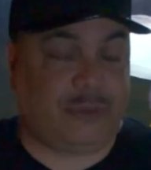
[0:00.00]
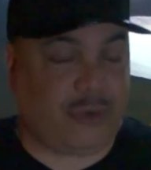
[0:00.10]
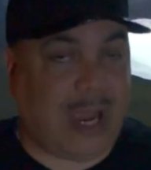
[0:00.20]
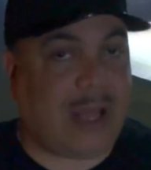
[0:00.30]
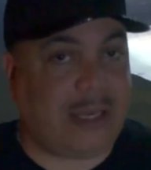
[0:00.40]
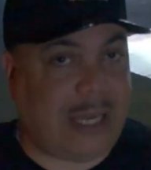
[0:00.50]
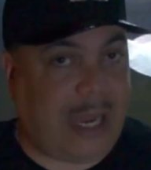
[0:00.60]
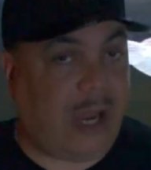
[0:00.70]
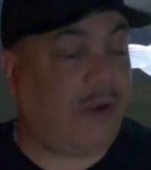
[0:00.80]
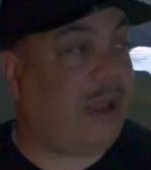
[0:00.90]
trial and
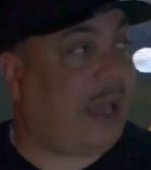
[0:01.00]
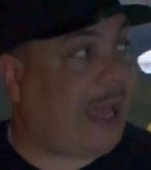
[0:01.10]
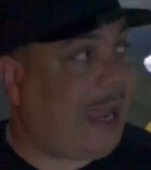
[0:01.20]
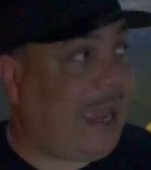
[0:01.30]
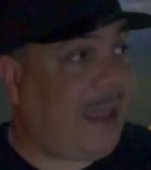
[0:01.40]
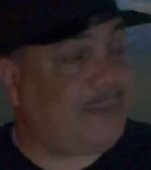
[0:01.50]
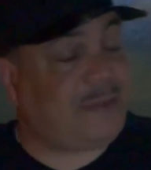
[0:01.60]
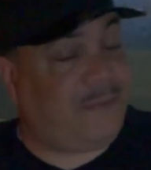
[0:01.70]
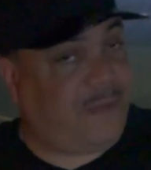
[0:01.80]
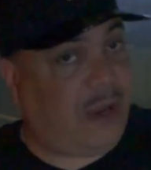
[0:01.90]
error, I have
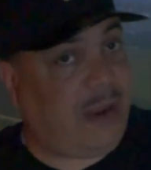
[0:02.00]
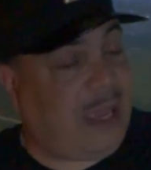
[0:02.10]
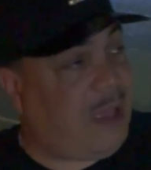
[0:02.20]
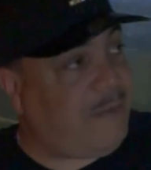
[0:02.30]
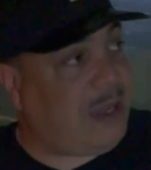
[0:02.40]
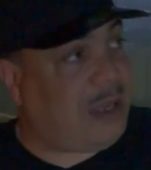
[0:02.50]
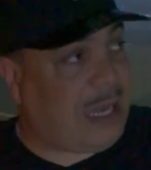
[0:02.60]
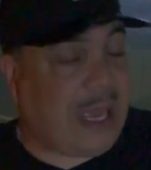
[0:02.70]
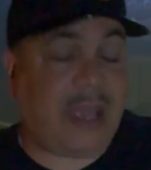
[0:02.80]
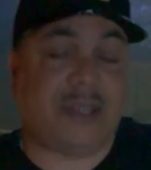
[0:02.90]
some very heavy
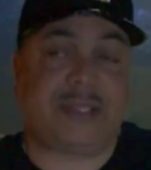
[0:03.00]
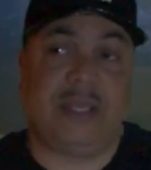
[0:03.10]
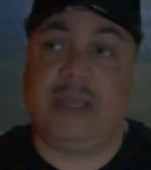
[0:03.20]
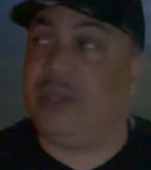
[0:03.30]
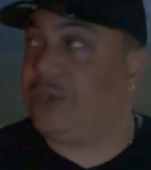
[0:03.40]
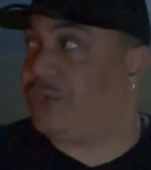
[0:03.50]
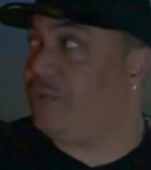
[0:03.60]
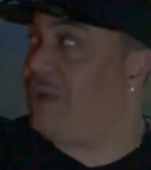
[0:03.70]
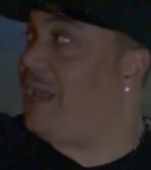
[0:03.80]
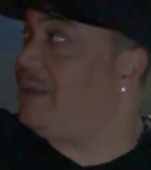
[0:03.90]
glass
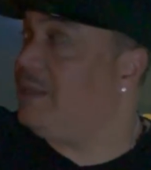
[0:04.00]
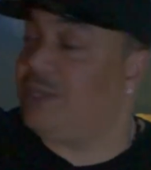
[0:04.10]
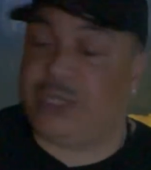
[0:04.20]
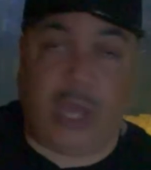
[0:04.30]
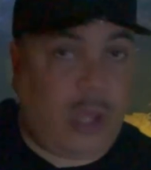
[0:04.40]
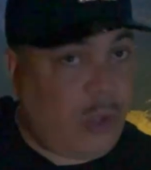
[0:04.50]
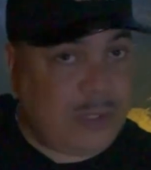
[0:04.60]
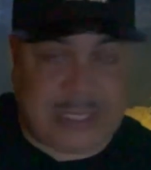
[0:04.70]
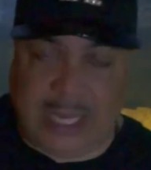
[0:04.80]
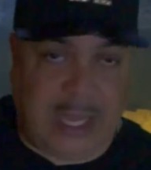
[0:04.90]
surrounding this whole
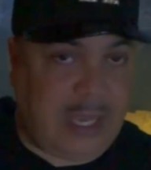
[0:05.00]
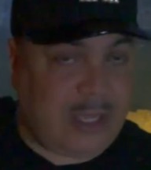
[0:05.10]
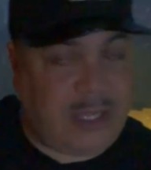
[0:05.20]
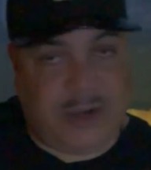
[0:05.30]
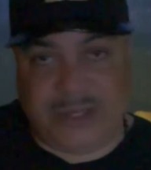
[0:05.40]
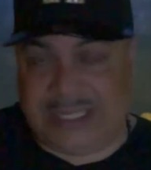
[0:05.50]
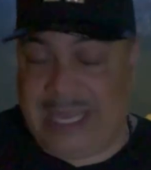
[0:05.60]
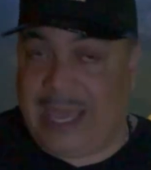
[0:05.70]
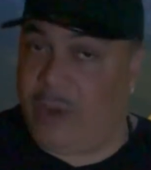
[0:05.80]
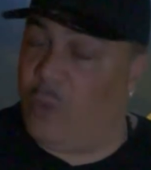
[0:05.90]
tank. There is
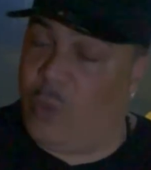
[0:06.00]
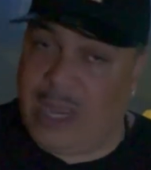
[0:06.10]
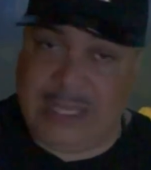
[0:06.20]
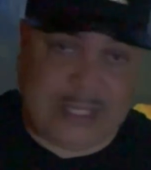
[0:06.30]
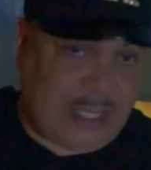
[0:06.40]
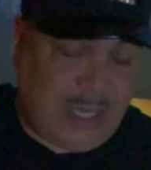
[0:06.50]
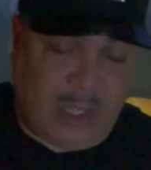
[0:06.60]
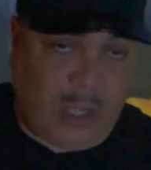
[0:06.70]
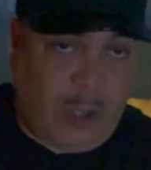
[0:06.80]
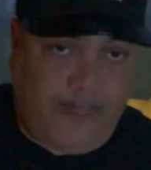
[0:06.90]
not one
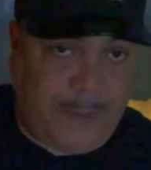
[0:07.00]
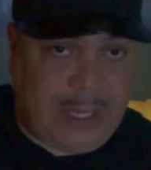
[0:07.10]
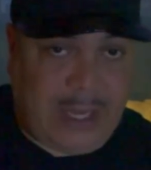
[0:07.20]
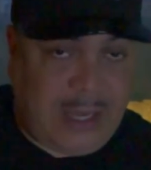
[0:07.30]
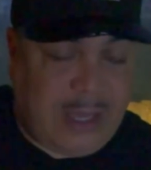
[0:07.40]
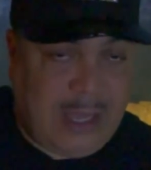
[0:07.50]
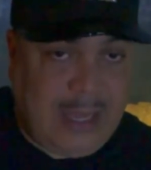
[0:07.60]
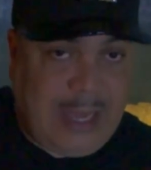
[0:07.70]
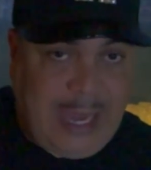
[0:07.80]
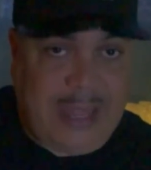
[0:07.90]
single opening
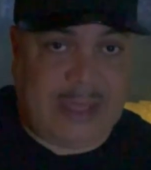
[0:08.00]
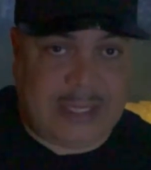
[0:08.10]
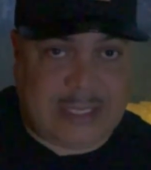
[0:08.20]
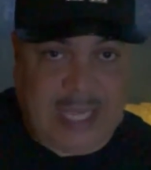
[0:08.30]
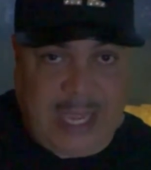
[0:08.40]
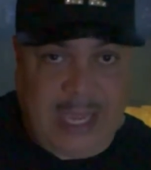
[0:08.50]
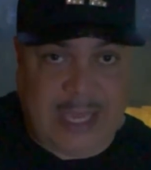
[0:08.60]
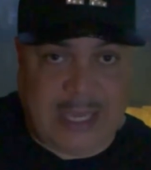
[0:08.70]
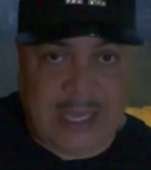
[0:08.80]
in this tank.